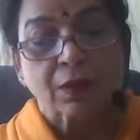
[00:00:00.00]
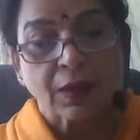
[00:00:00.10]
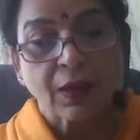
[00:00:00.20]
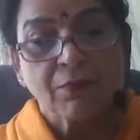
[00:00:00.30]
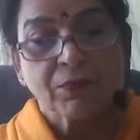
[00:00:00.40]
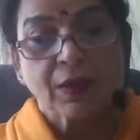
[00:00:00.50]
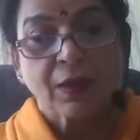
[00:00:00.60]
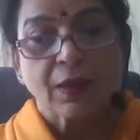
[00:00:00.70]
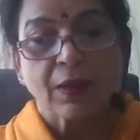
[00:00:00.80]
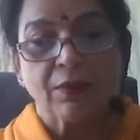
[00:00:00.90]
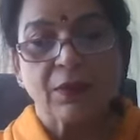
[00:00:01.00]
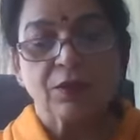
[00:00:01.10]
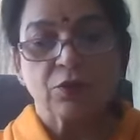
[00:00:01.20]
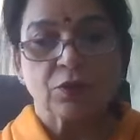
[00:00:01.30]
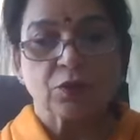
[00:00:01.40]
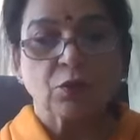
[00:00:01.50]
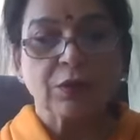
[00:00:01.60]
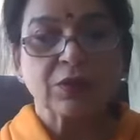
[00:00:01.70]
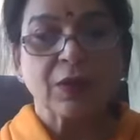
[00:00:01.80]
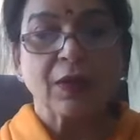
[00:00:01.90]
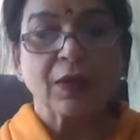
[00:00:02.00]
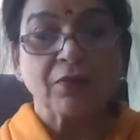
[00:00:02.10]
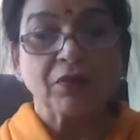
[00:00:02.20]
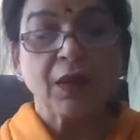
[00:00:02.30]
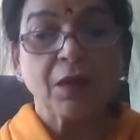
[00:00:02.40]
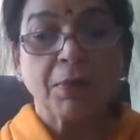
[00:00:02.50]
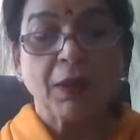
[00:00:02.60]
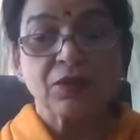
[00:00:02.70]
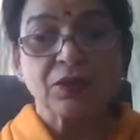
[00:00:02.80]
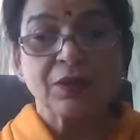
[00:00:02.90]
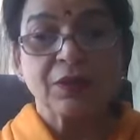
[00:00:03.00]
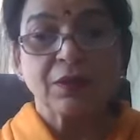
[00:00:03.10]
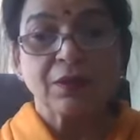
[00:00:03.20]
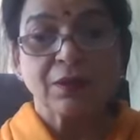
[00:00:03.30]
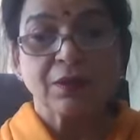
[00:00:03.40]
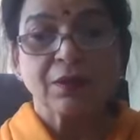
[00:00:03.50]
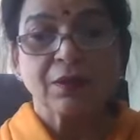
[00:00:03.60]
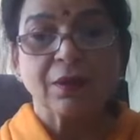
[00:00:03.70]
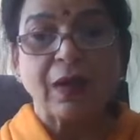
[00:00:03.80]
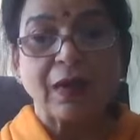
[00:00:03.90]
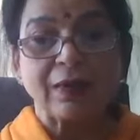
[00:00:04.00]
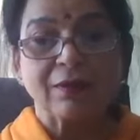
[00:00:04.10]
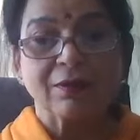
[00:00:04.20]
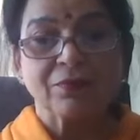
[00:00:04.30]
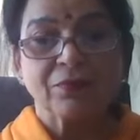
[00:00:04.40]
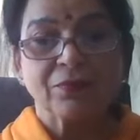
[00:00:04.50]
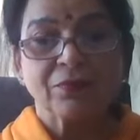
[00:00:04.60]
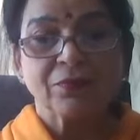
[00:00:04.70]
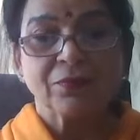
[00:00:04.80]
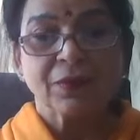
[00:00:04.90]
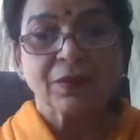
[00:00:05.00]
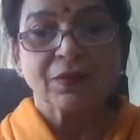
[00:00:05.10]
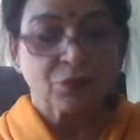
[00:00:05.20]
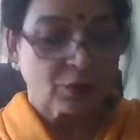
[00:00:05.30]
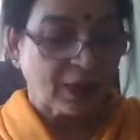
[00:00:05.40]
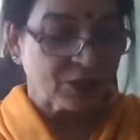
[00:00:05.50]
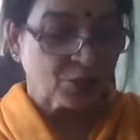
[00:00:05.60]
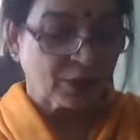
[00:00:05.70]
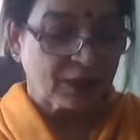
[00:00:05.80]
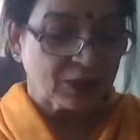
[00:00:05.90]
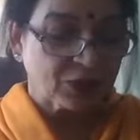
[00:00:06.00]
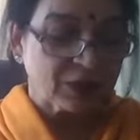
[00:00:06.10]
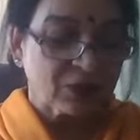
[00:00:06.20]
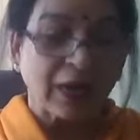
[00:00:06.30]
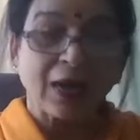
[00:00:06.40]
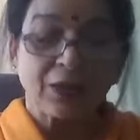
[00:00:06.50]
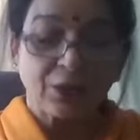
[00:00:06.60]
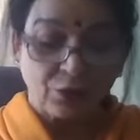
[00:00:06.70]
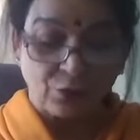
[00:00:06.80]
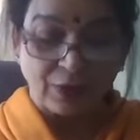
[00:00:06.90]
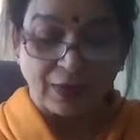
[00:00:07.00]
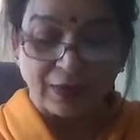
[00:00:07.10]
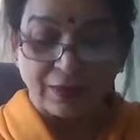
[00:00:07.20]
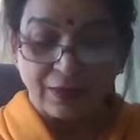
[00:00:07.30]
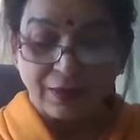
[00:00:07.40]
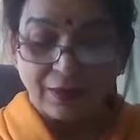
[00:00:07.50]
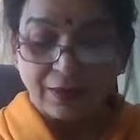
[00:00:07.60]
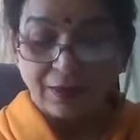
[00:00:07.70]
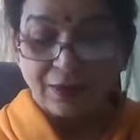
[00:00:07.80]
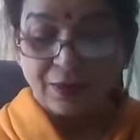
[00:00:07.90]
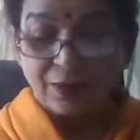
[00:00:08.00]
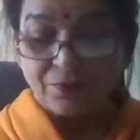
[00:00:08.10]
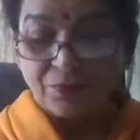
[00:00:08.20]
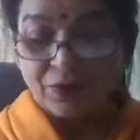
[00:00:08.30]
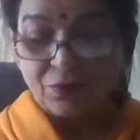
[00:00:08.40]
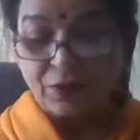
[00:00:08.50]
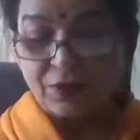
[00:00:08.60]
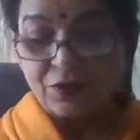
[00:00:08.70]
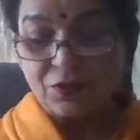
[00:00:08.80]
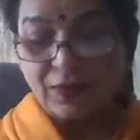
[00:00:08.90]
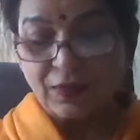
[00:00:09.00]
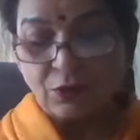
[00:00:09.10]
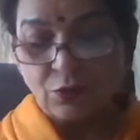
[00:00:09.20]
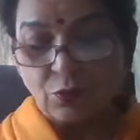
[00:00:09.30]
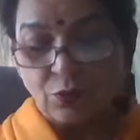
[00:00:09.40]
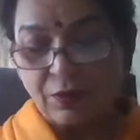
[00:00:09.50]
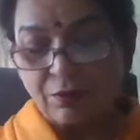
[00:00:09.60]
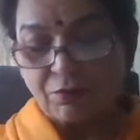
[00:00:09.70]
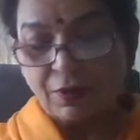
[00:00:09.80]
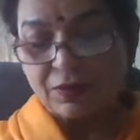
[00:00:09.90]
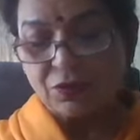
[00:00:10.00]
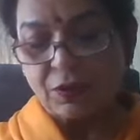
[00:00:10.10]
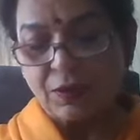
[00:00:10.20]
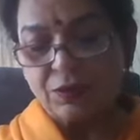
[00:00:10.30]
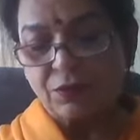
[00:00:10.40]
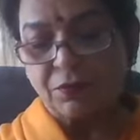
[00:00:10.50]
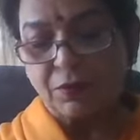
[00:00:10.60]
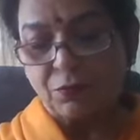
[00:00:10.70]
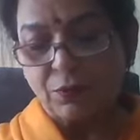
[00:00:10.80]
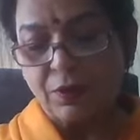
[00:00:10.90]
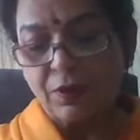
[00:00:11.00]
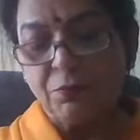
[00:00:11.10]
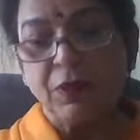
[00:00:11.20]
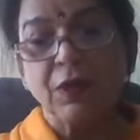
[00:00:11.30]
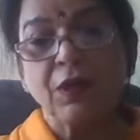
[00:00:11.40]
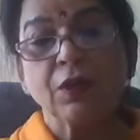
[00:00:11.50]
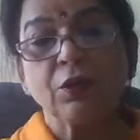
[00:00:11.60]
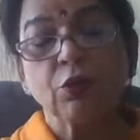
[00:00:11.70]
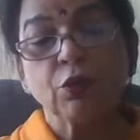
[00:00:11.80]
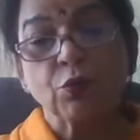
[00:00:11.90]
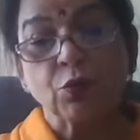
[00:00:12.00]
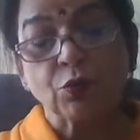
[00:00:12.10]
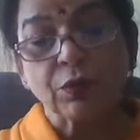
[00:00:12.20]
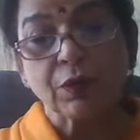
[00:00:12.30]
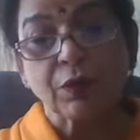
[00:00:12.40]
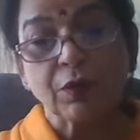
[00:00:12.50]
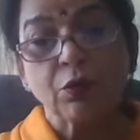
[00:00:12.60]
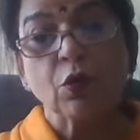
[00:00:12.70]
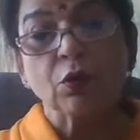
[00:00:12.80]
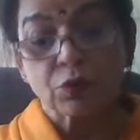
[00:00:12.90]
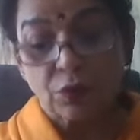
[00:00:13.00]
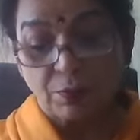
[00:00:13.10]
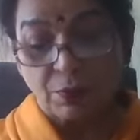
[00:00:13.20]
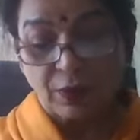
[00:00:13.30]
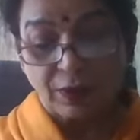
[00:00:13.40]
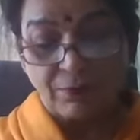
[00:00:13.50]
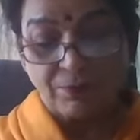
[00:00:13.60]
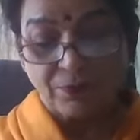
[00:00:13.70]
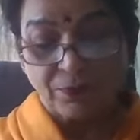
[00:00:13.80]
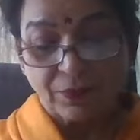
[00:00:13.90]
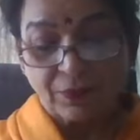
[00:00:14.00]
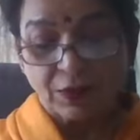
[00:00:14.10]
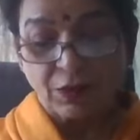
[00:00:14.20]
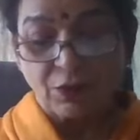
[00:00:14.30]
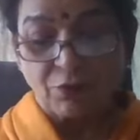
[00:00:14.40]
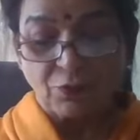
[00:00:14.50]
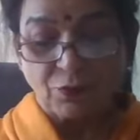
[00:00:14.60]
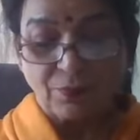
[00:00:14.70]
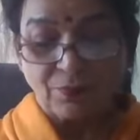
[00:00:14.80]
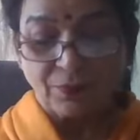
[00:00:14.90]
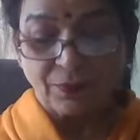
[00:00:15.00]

Okay? And these souls are nothing but God. So that's why he says, I do that. So it is said the total vasanas of the world, meaning the total causal body in the womb.